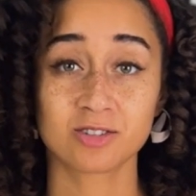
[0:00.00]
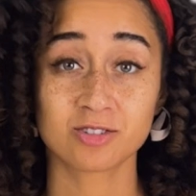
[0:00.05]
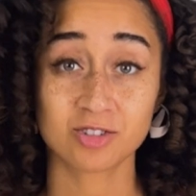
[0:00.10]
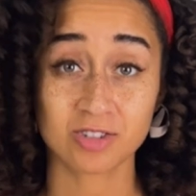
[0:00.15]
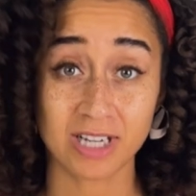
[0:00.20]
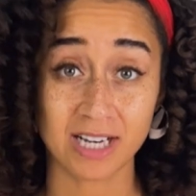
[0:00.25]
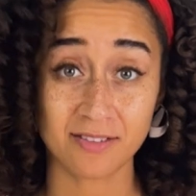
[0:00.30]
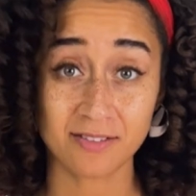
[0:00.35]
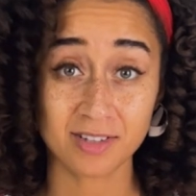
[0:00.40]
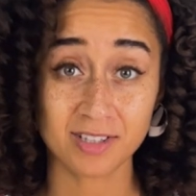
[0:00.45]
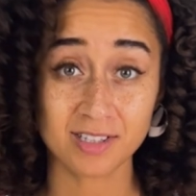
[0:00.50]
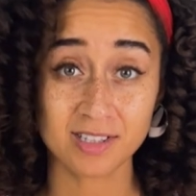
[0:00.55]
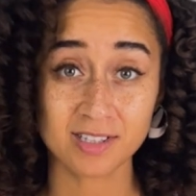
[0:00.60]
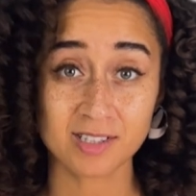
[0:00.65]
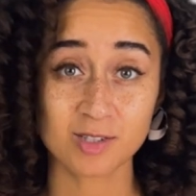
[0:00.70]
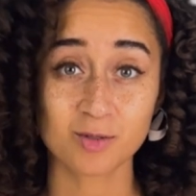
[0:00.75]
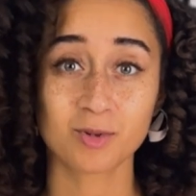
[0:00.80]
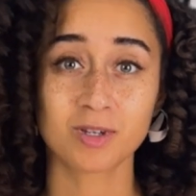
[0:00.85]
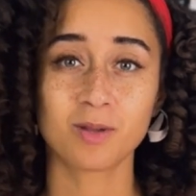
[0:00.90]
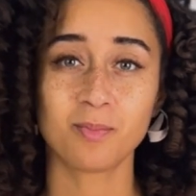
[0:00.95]

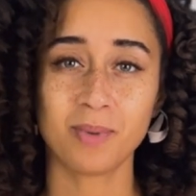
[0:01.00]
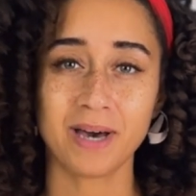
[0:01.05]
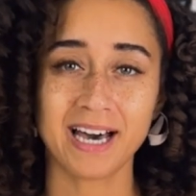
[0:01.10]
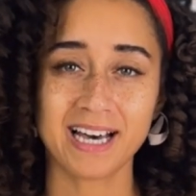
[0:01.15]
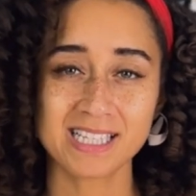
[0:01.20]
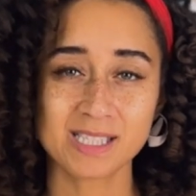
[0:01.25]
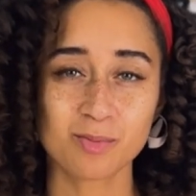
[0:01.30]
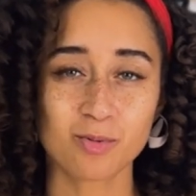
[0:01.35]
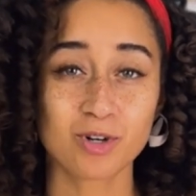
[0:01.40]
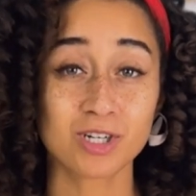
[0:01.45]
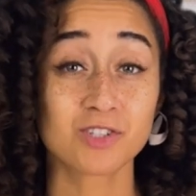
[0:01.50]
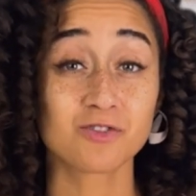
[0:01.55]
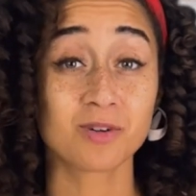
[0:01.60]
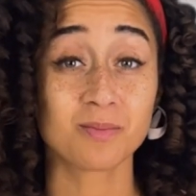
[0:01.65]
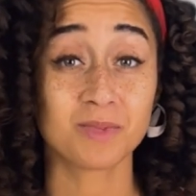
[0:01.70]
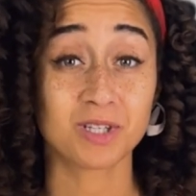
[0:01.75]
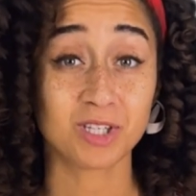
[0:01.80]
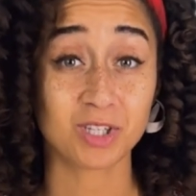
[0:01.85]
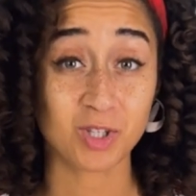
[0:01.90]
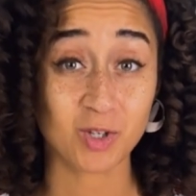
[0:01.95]
travelers with passports from
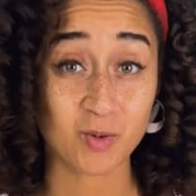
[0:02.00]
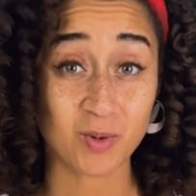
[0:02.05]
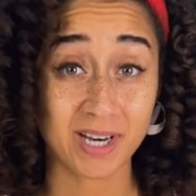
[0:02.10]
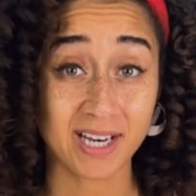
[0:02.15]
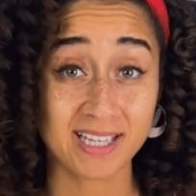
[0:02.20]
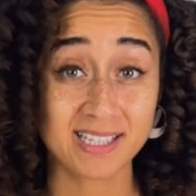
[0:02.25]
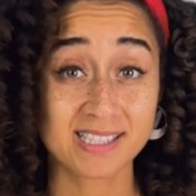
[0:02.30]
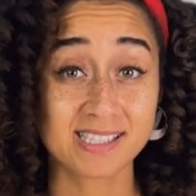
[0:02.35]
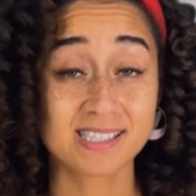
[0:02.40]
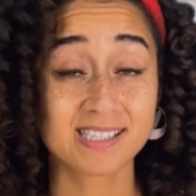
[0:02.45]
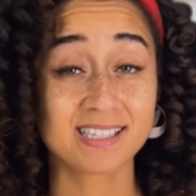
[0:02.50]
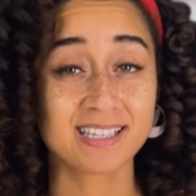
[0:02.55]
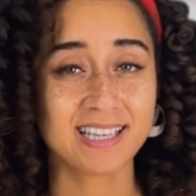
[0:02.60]
the US,